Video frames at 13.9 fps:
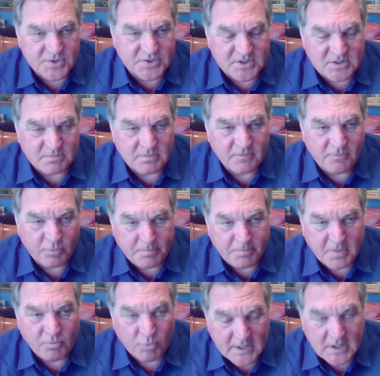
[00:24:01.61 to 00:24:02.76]
system have
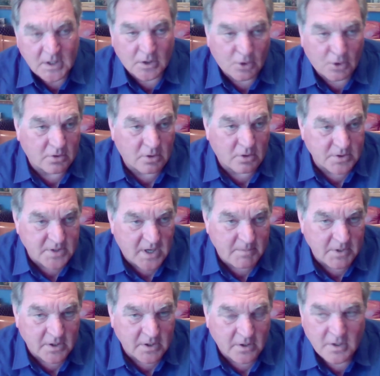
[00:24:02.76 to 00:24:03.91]
been written a long, long time
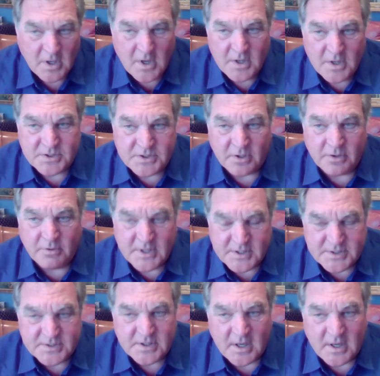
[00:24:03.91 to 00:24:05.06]
ago. So there
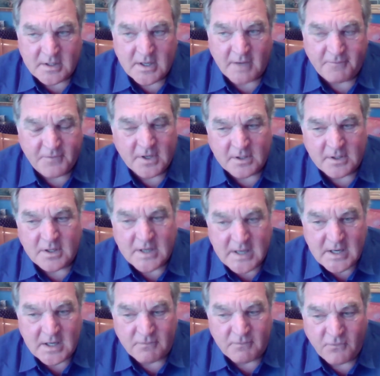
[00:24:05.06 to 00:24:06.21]
is a definite
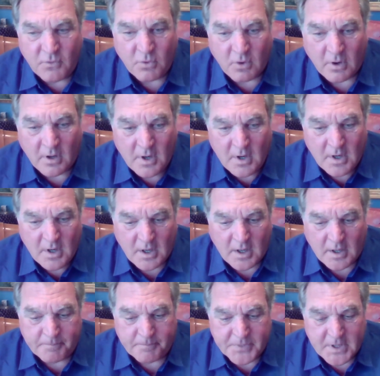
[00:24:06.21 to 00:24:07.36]
need for
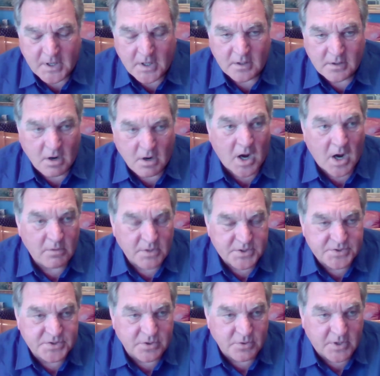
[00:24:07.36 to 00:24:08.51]
Congress
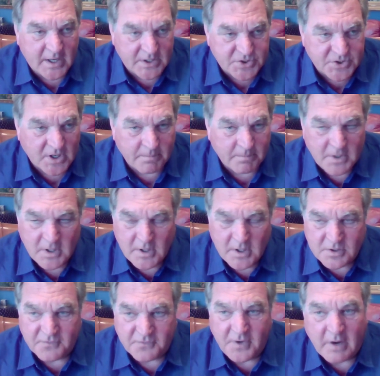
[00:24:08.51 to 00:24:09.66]
to do catch up,
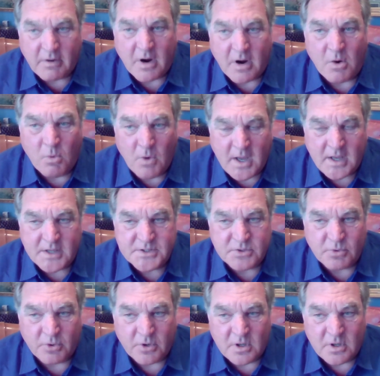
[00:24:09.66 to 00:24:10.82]
to figure out ways in
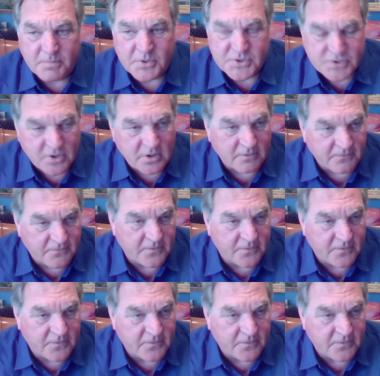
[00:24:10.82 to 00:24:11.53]
order to preserve